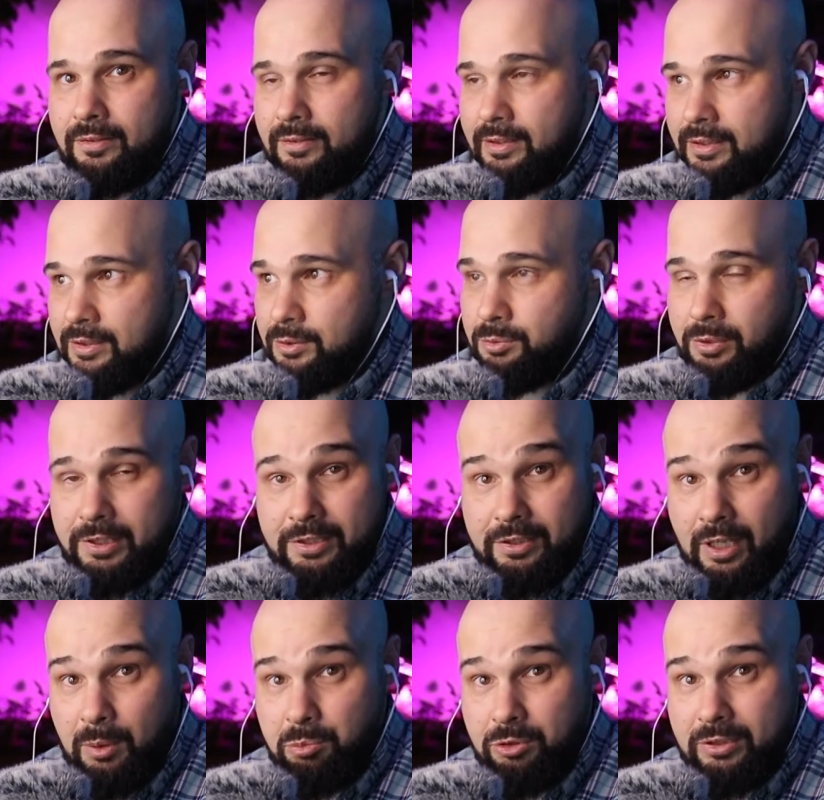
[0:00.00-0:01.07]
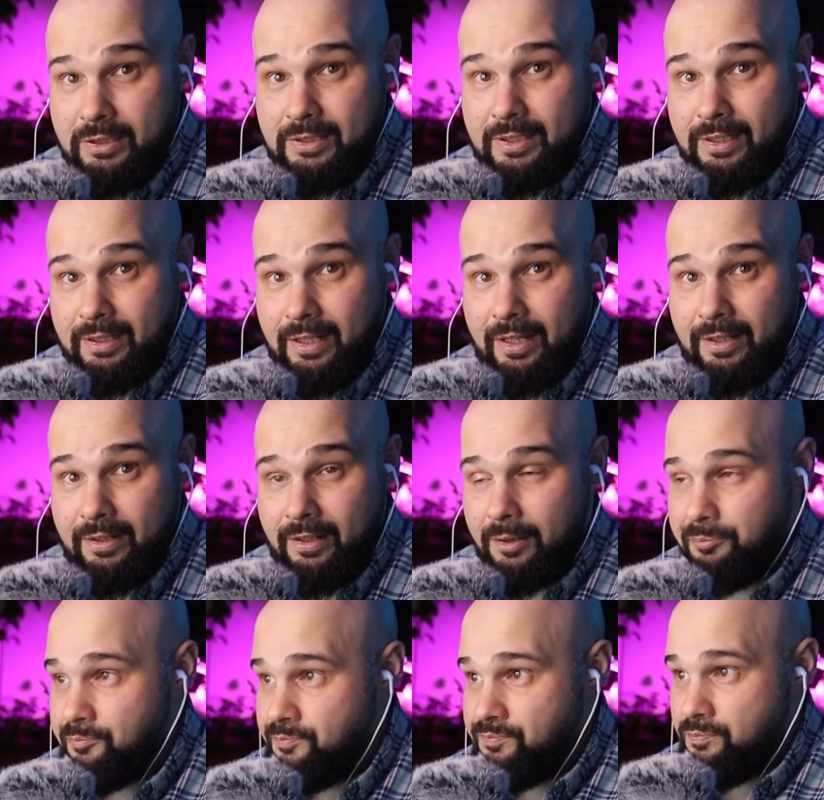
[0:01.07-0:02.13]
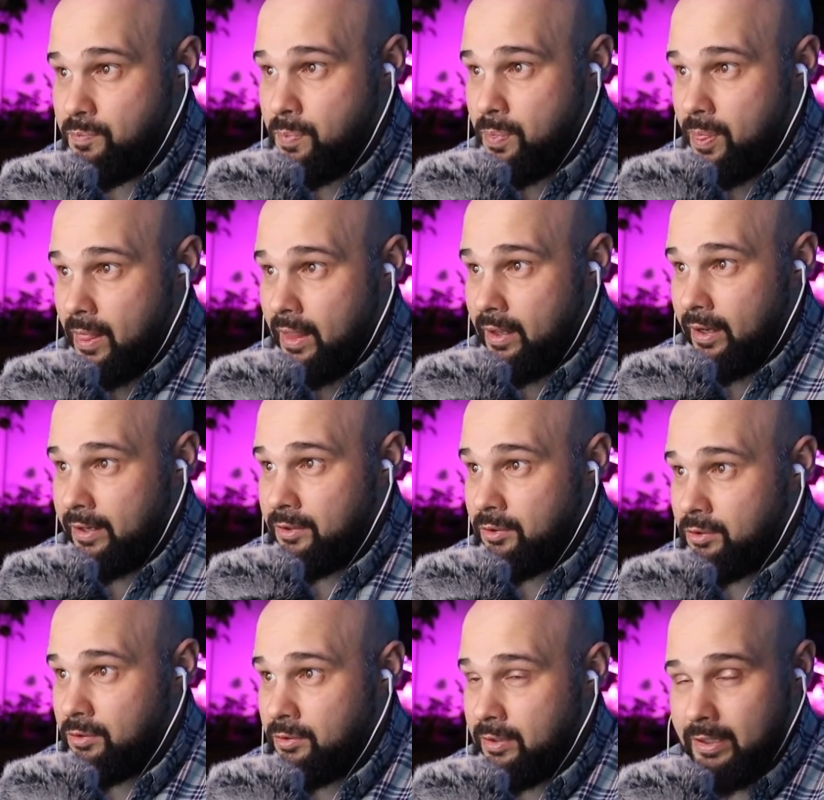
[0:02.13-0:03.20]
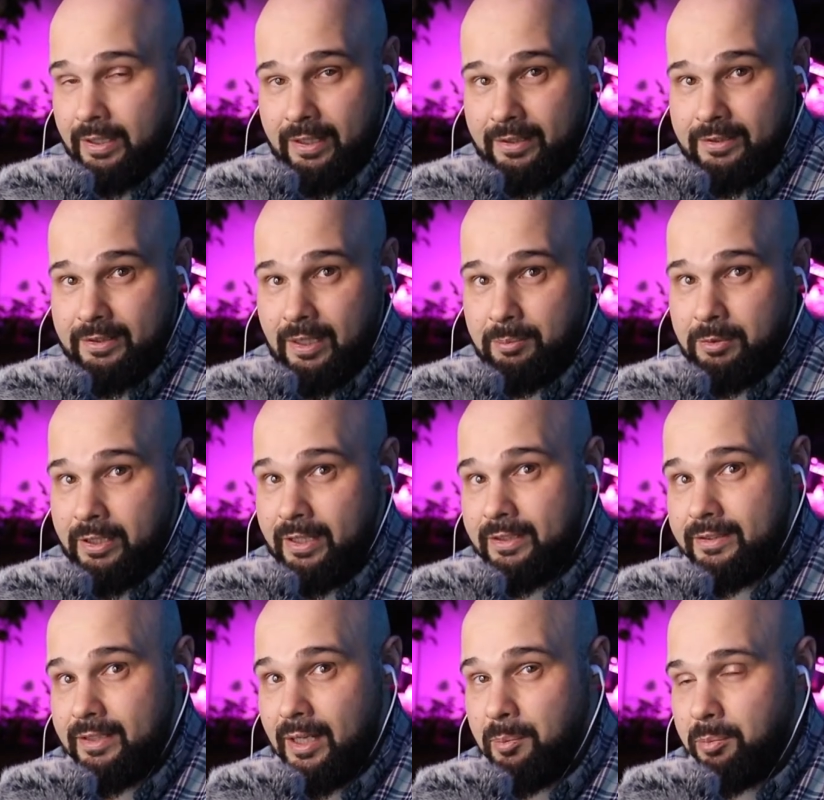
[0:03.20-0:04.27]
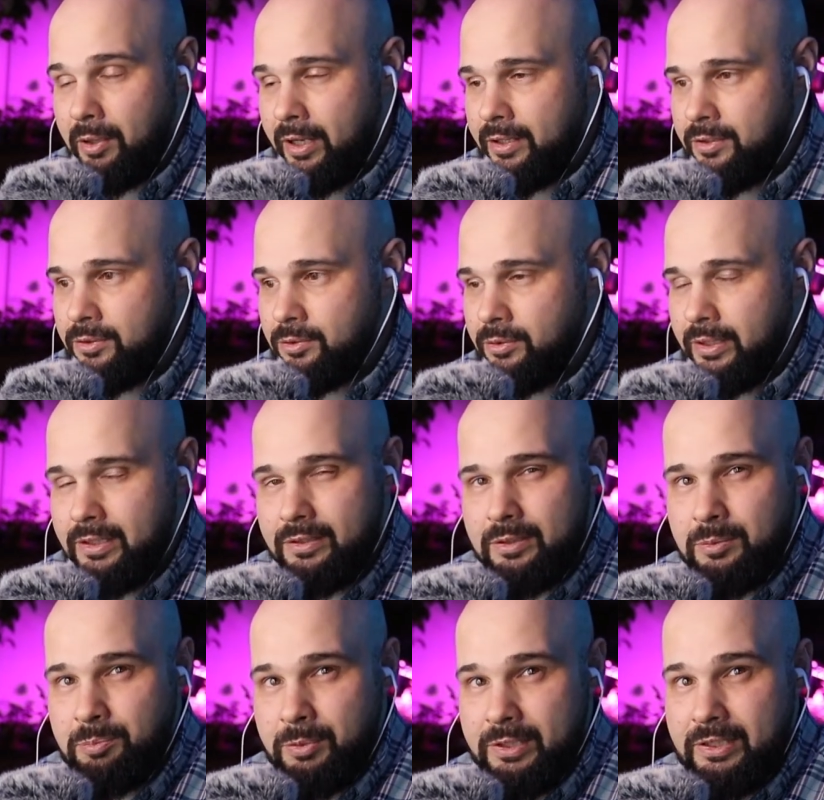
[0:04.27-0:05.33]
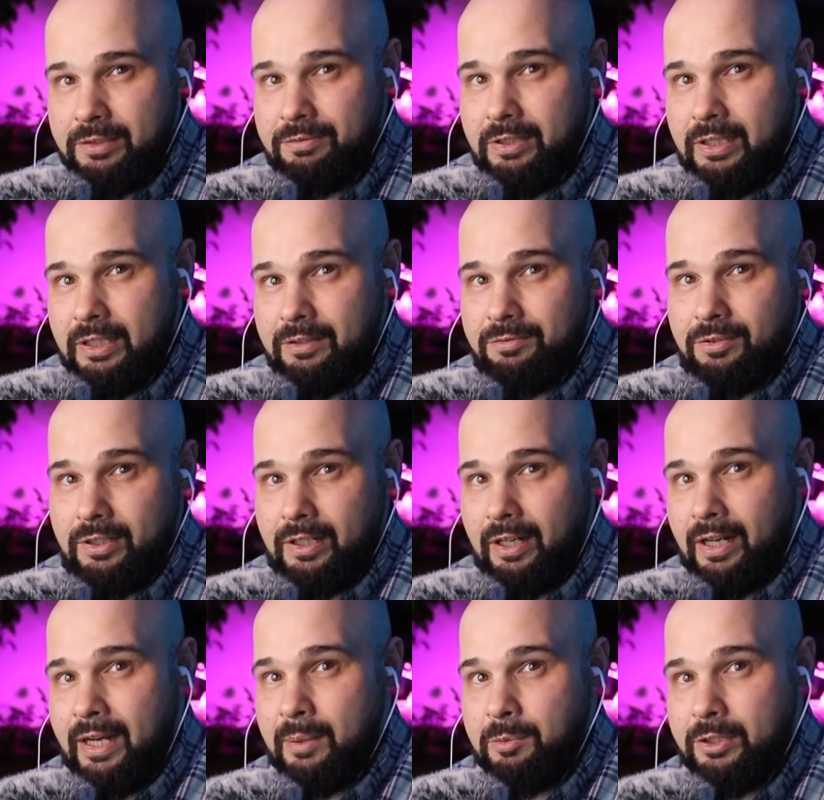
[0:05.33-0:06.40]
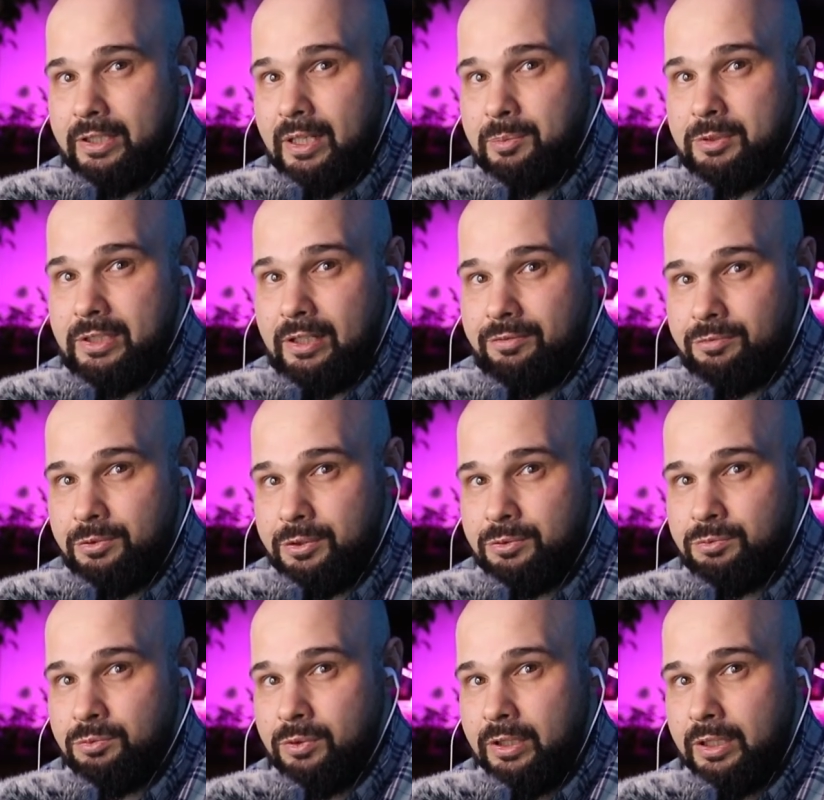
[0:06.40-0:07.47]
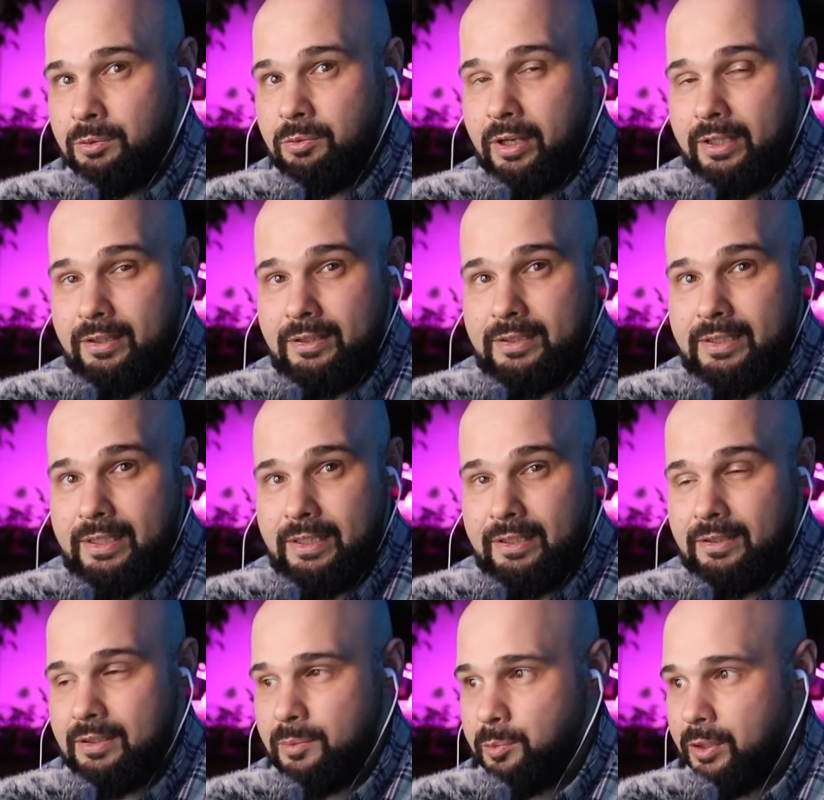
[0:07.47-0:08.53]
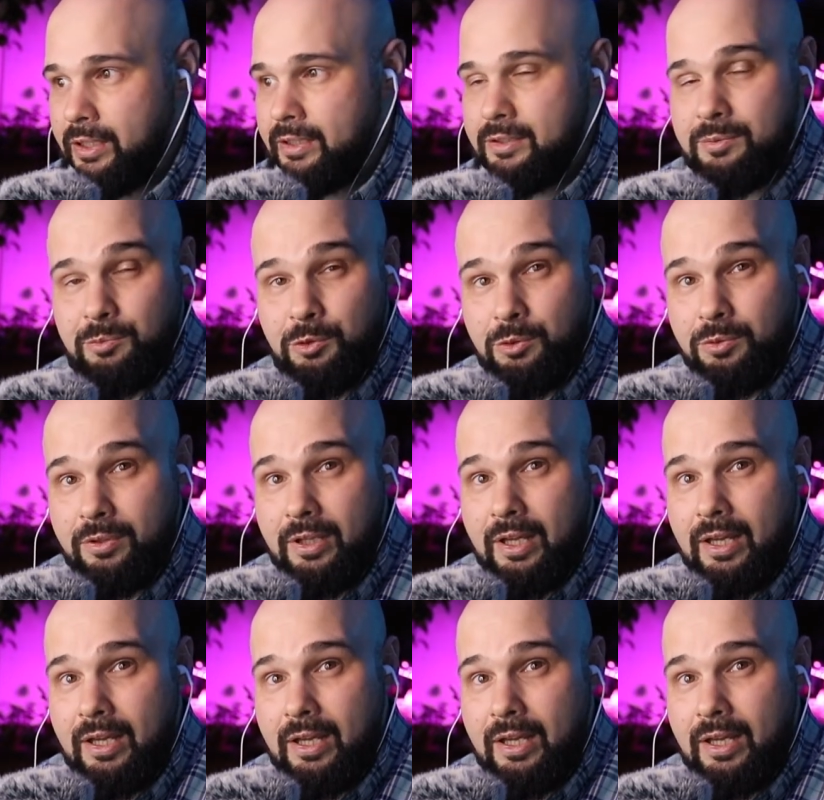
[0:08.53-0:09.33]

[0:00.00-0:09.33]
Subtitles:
This is where I stop with the skin editing. I don't go to the next step. The next step I do is specifically for glamour type stuff where you really want the skin to be smooth.